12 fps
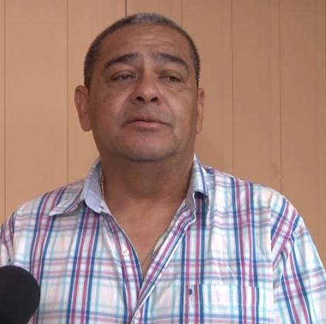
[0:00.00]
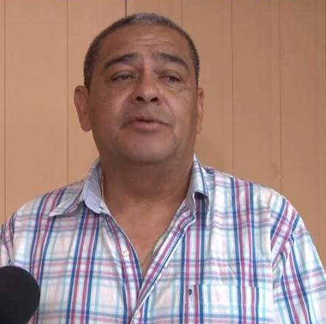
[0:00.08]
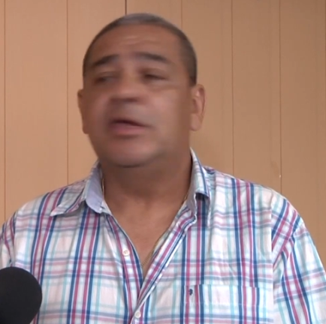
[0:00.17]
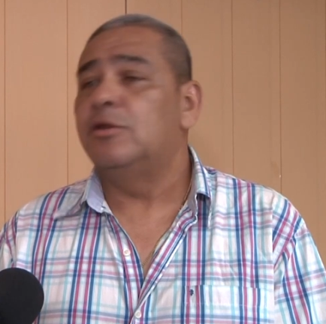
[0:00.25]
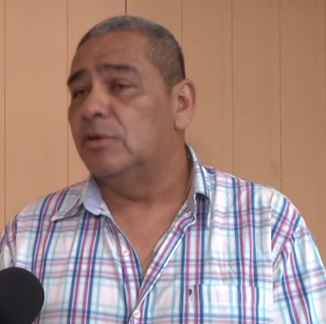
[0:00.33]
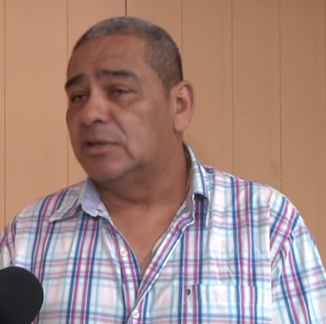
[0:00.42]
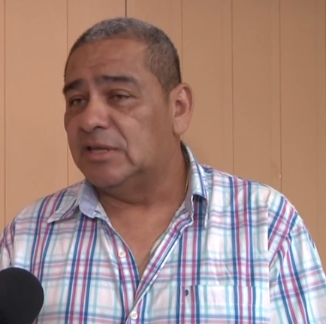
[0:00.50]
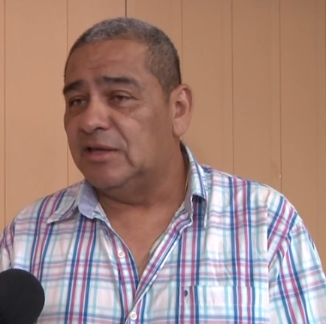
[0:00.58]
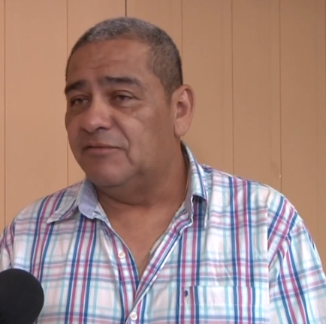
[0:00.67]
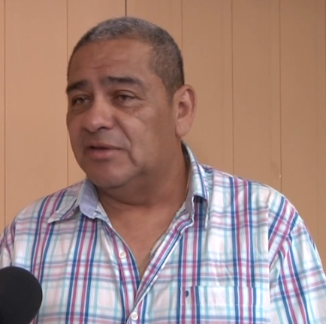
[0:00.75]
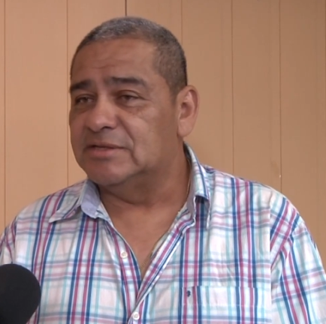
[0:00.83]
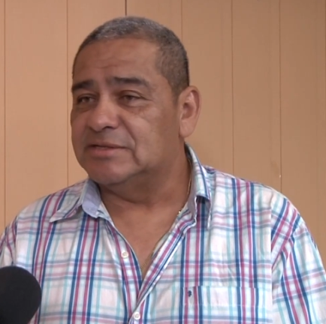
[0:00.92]
radio and
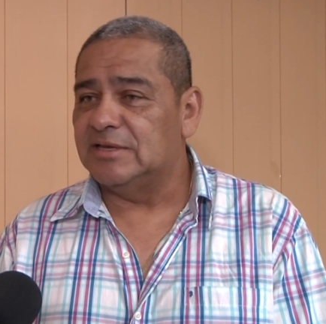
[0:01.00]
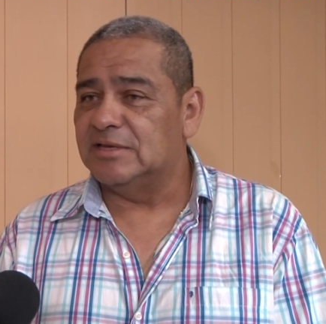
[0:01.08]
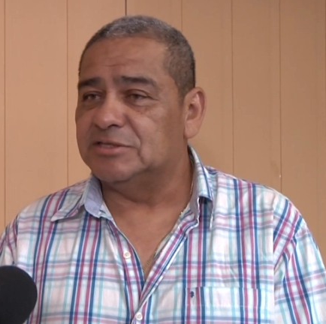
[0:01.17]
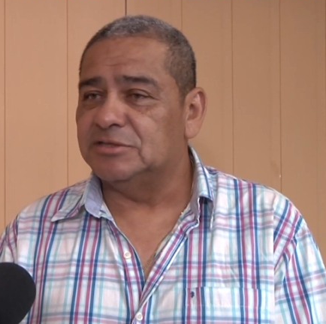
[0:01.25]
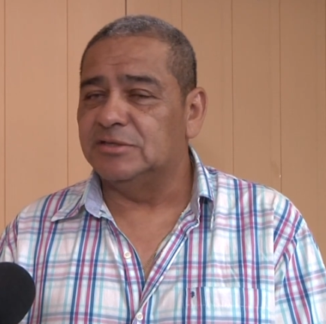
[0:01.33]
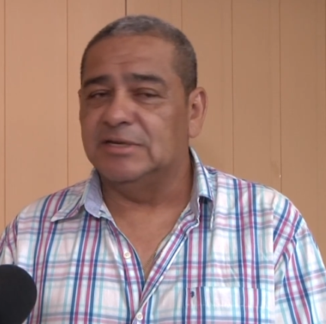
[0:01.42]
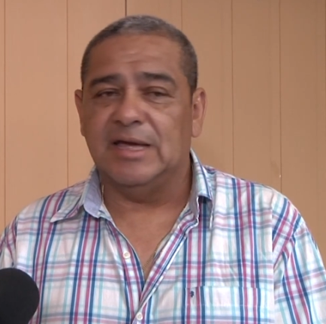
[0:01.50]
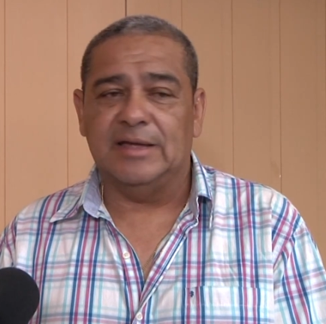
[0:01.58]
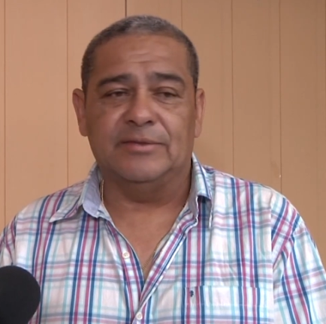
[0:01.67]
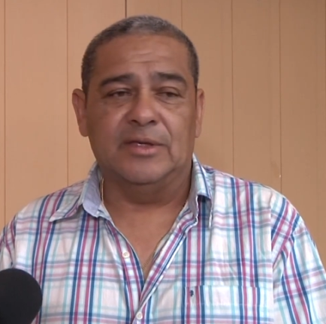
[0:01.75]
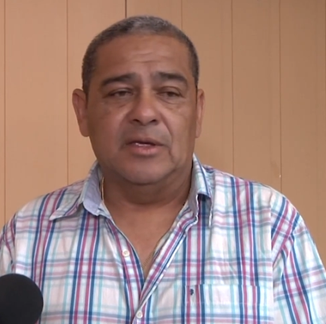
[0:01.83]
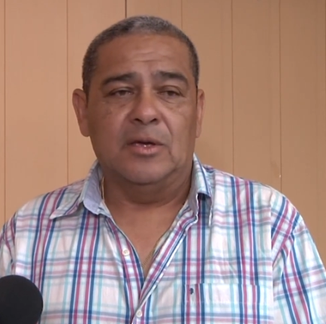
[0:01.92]
TV station
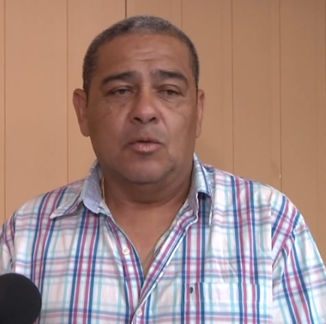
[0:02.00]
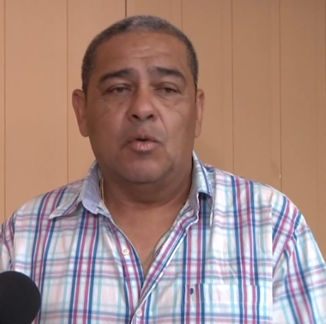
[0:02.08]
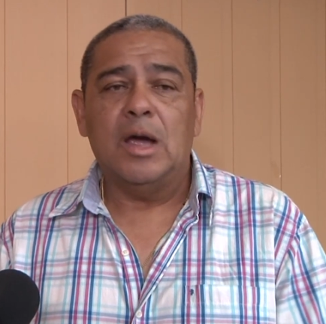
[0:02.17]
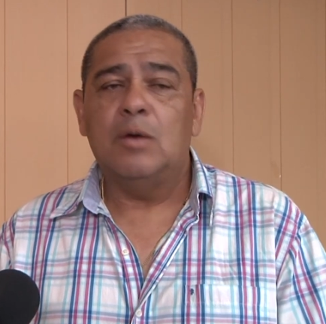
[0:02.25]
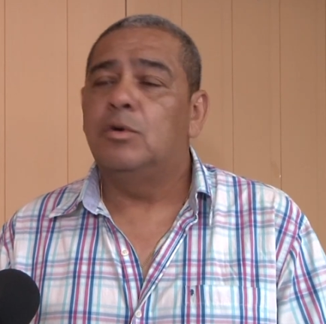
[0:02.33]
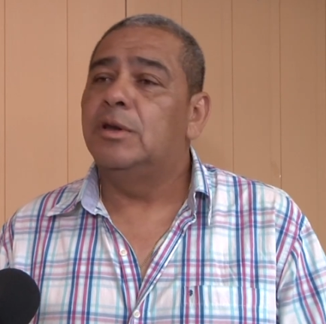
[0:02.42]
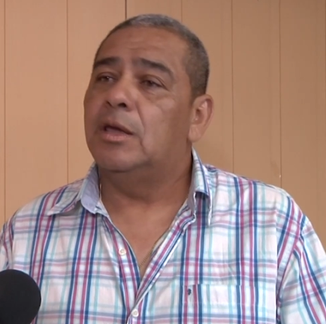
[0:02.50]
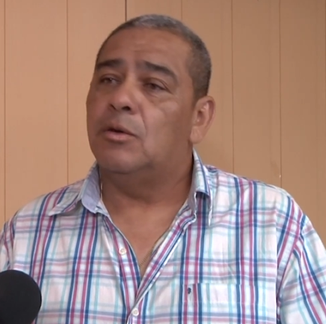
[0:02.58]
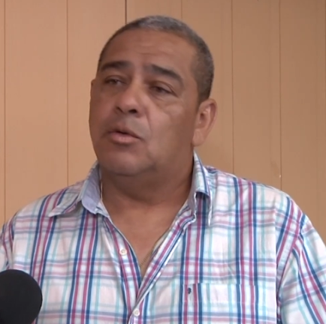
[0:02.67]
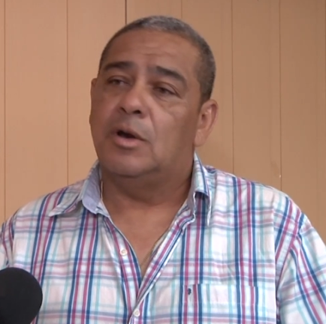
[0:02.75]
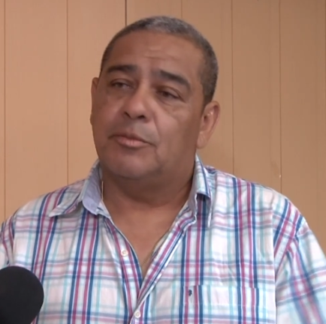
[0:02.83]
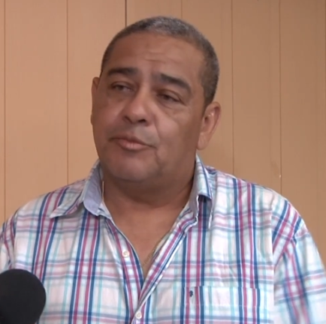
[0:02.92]
that why would they
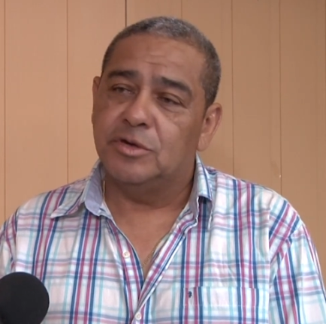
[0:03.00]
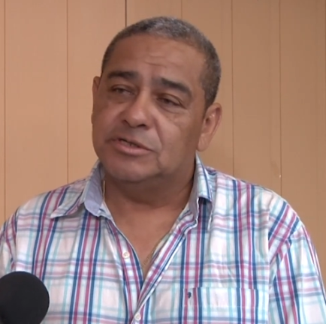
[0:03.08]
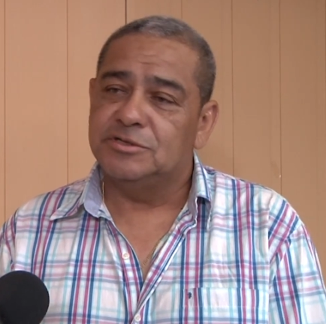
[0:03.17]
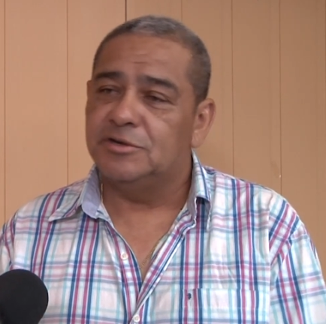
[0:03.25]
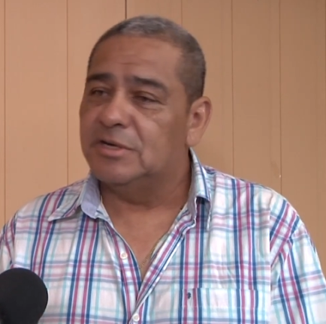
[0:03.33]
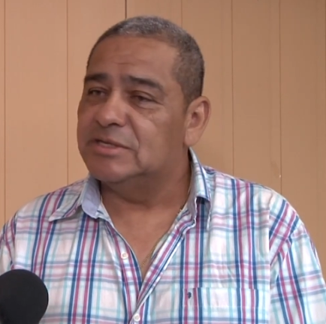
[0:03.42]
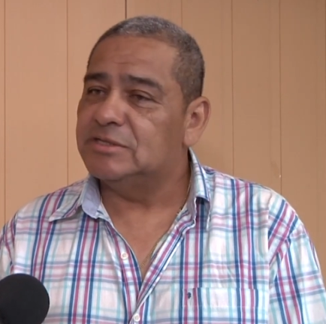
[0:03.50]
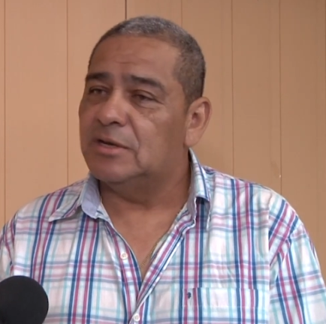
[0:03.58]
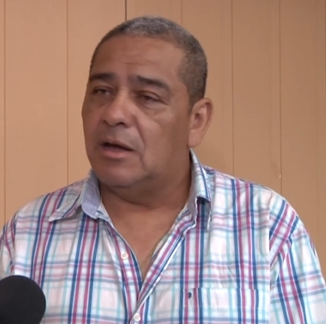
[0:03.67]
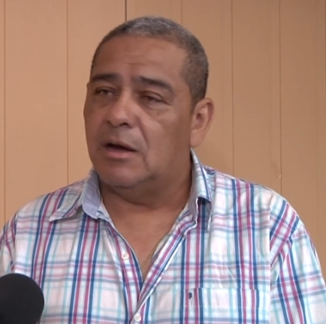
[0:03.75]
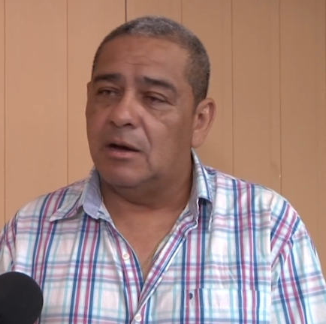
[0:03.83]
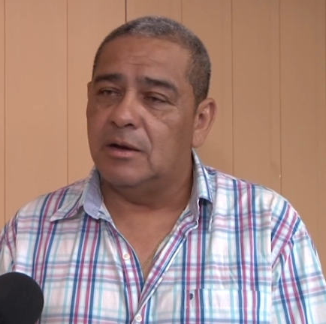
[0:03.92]
hold a prisoner this
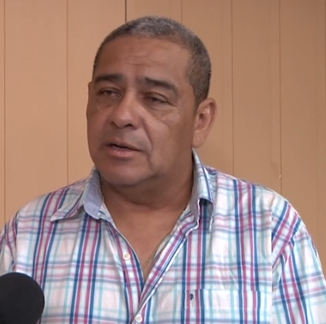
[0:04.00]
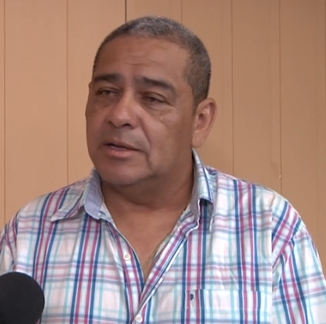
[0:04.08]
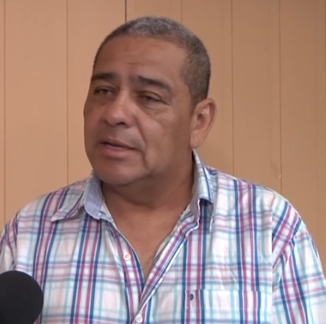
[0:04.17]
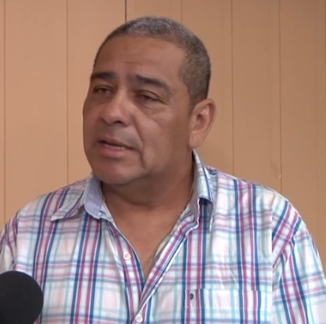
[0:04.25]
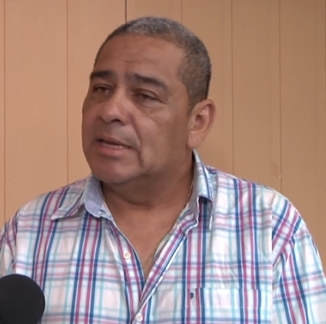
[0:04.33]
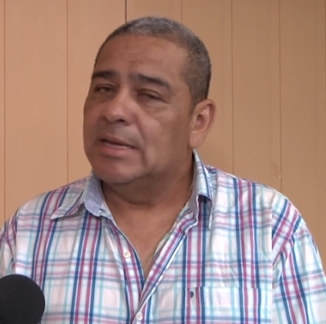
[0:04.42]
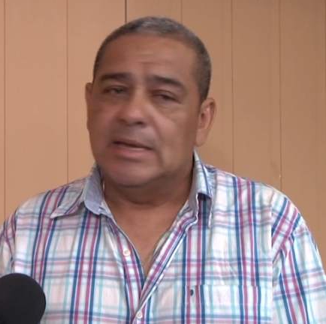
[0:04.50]
long?